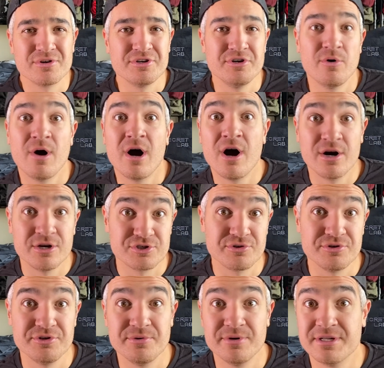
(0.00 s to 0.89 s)
you know,
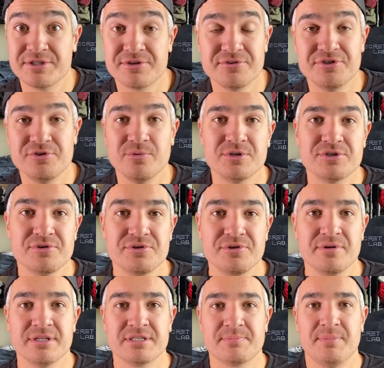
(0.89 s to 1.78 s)
100 units or 200
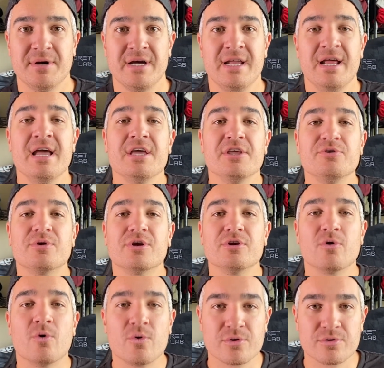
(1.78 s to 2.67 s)
units, but you
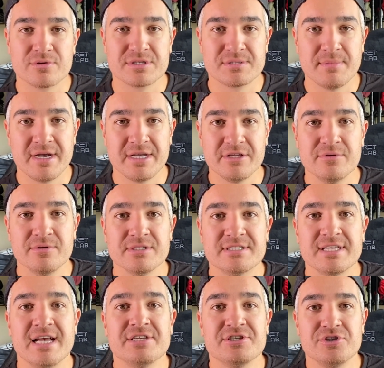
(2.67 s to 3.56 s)
can order as many
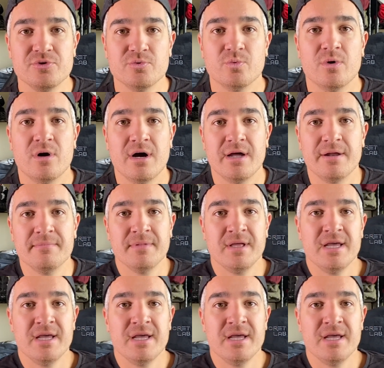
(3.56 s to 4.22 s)
units as you want.